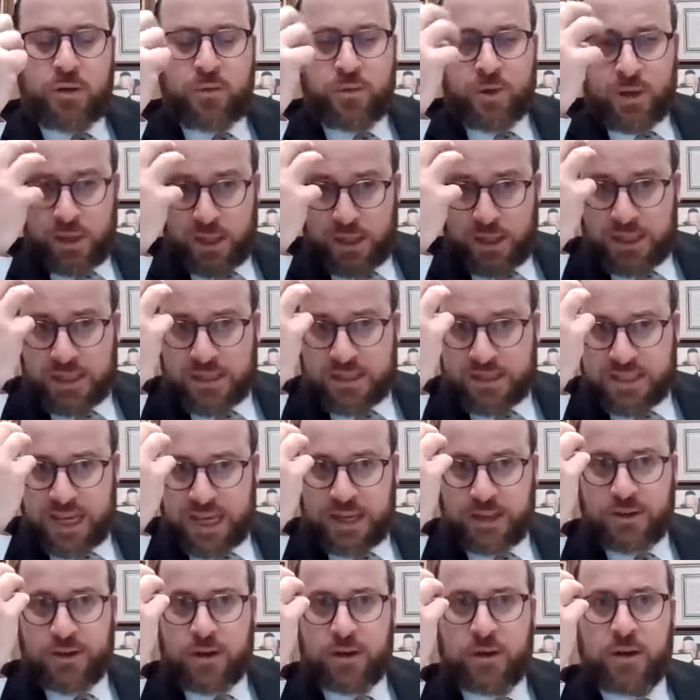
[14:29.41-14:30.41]
And really the
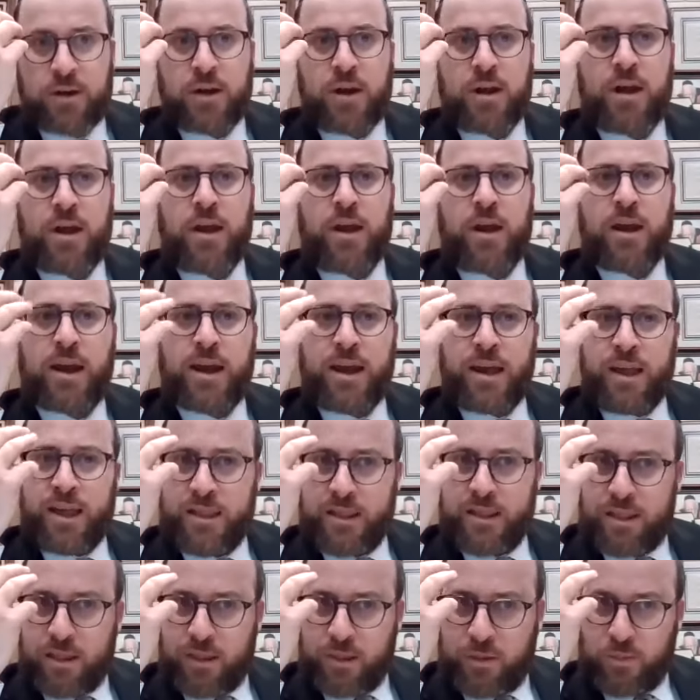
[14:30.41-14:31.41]
Seder
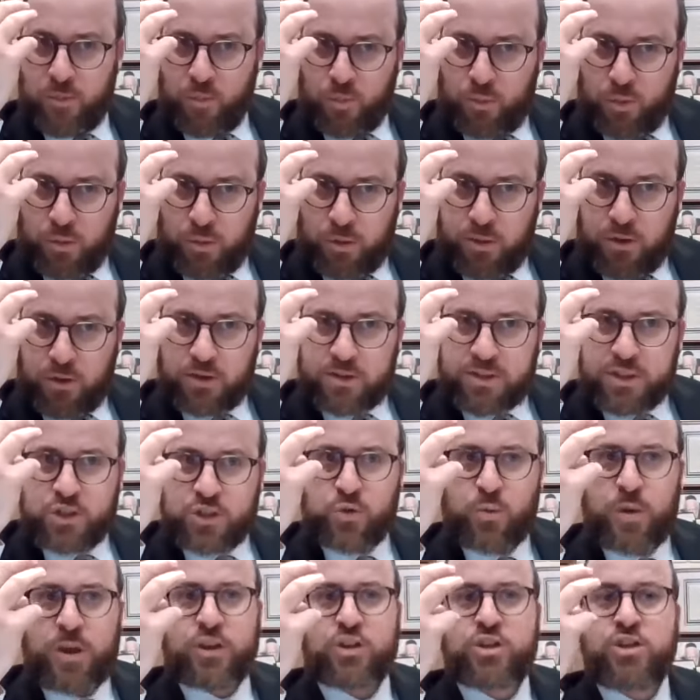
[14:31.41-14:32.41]
and the
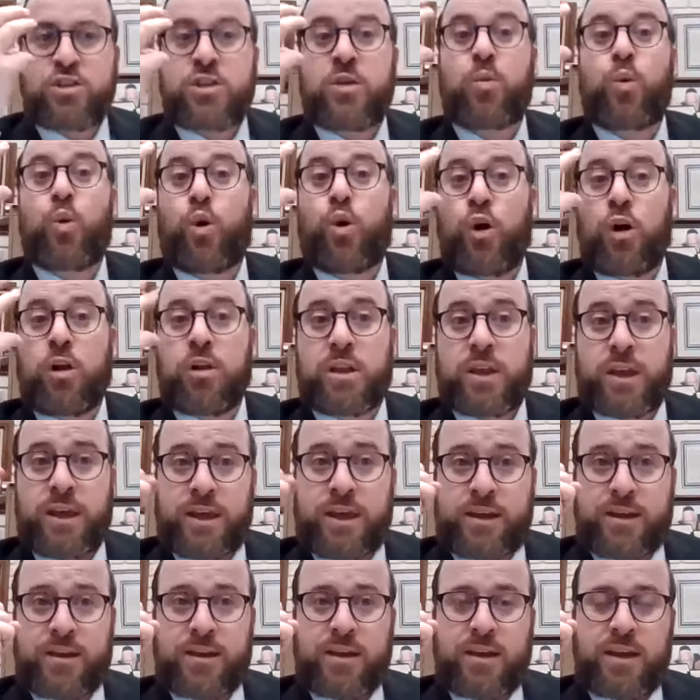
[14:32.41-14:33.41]
situation that we're all
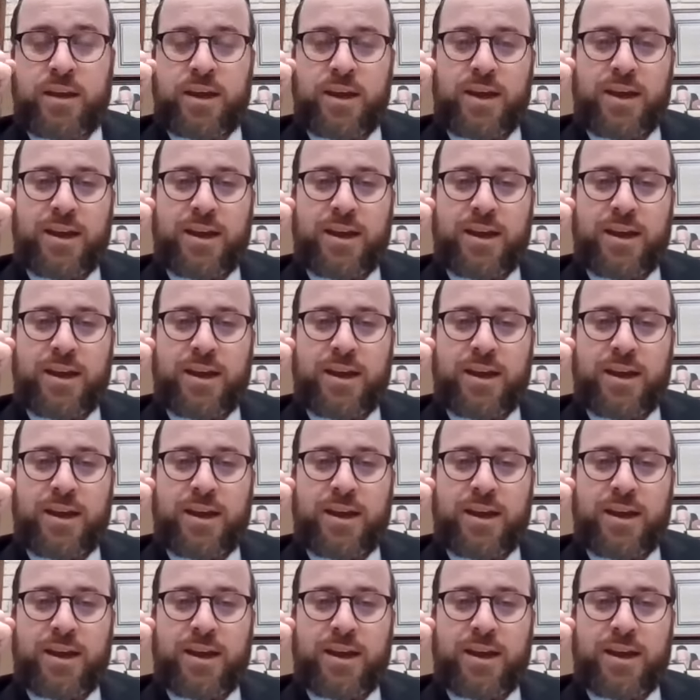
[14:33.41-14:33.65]
in.